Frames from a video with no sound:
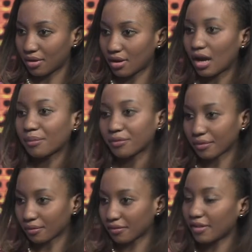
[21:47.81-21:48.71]

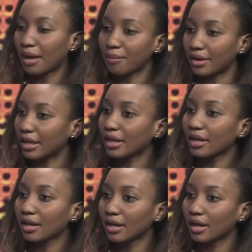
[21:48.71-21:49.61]
obstacles that might
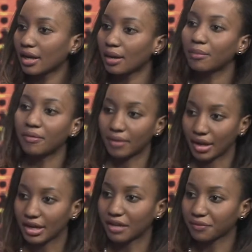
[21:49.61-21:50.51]
come
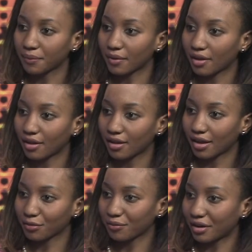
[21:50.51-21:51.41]
around as well,
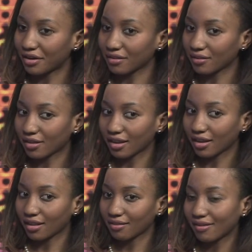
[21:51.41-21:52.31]
as far as
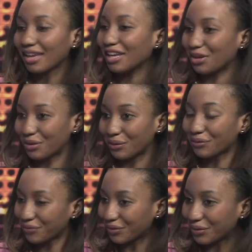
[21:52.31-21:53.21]
like taking no
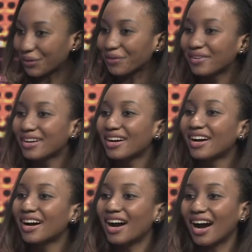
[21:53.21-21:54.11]
for no.
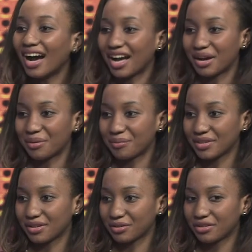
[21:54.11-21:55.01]

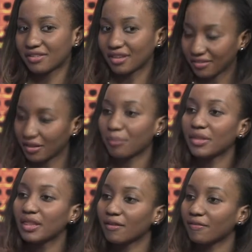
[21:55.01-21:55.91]
Just
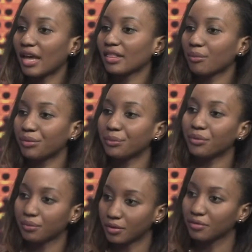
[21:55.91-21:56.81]
accepting the fact that
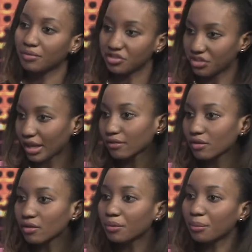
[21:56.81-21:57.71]
people will reject
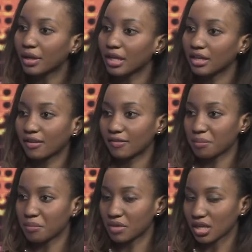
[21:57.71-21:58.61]
you, but it
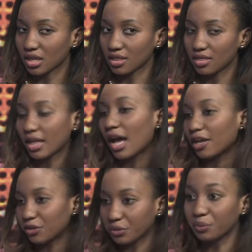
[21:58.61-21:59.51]
doesn't mean
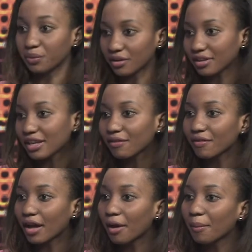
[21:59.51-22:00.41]
that you will give
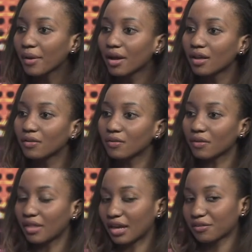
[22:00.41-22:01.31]
up.
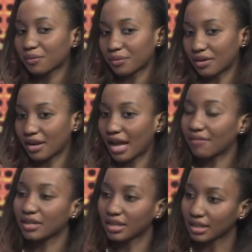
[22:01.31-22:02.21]
So that's where
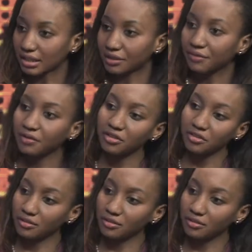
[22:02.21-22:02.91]
having a clear vision